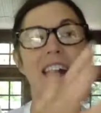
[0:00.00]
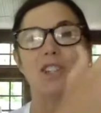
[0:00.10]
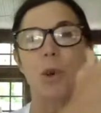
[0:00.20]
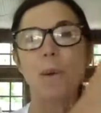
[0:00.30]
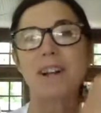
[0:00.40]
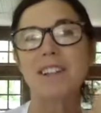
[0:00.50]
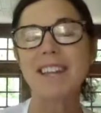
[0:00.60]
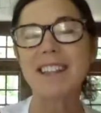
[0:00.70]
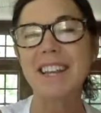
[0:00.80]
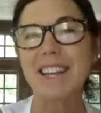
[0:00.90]
So I would
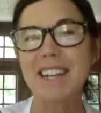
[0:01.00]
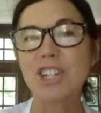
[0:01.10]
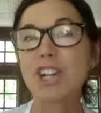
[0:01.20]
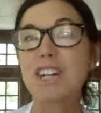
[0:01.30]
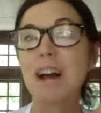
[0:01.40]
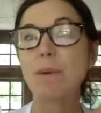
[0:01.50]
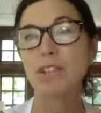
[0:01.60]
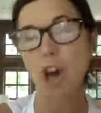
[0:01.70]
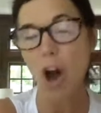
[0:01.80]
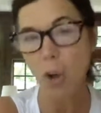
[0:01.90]
clean the kitchen and I would
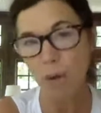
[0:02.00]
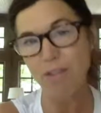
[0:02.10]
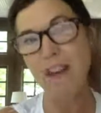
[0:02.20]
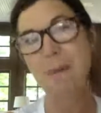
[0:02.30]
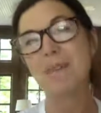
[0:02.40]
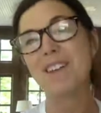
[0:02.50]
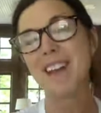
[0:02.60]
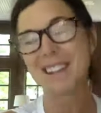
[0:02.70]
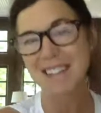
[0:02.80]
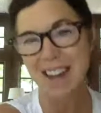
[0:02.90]
talk with them. The
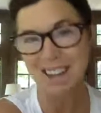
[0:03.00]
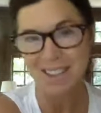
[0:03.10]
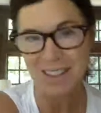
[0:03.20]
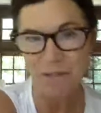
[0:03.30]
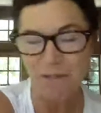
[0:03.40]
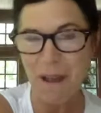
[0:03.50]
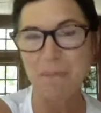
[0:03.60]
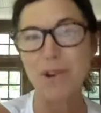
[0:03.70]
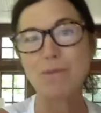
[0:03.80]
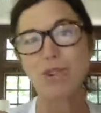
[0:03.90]
next day I'd clean the
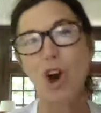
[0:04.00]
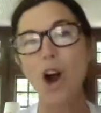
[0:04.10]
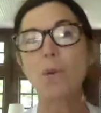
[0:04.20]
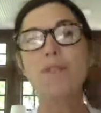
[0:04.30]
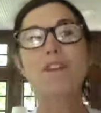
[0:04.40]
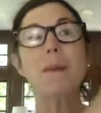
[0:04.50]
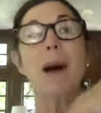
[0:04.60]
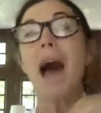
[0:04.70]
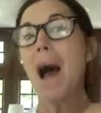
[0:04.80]
family room, talk with them.